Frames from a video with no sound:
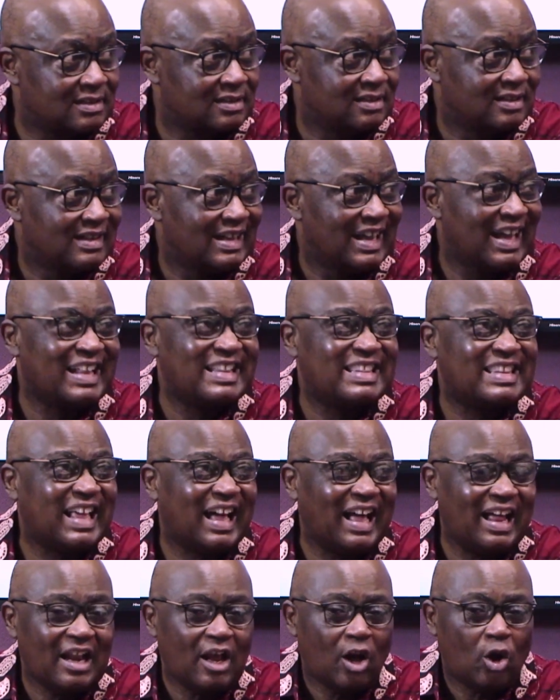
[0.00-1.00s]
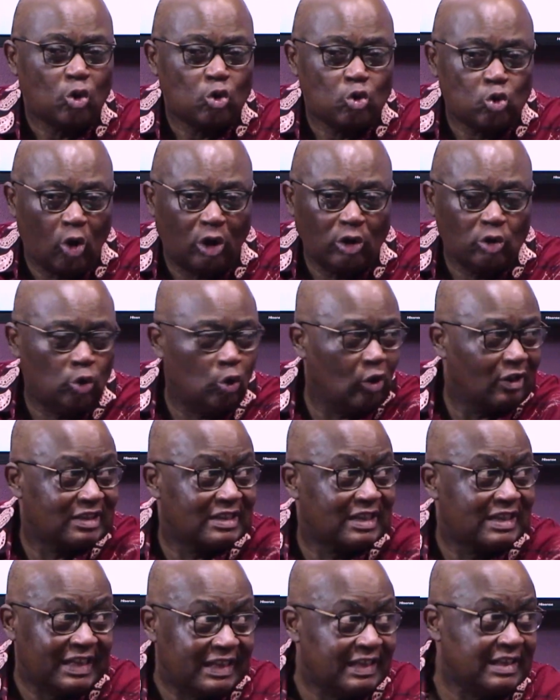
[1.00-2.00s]
and they are
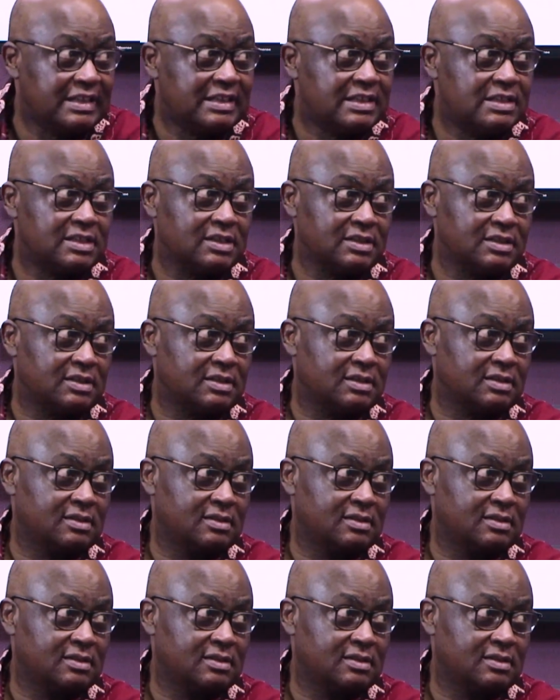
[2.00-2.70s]
non-northern indigenes.